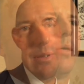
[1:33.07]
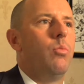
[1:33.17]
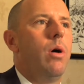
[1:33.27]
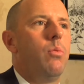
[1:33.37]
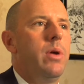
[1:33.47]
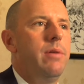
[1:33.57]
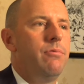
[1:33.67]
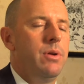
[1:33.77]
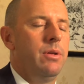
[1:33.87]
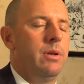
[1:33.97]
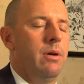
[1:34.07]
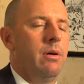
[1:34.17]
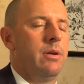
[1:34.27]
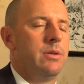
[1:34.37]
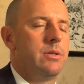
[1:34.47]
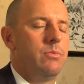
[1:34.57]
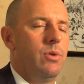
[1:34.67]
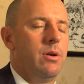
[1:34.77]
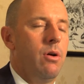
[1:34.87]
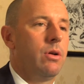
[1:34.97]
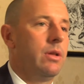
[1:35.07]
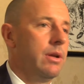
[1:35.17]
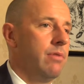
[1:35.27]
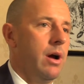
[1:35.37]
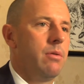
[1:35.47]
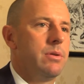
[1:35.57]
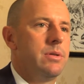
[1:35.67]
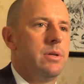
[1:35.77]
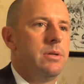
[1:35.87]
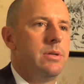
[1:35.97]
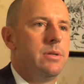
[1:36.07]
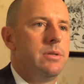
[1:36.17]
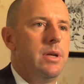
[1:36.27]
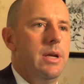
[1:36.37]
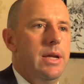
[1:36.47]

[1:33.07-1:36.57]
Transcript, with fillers: What we've really done is, what an oncolytic virus is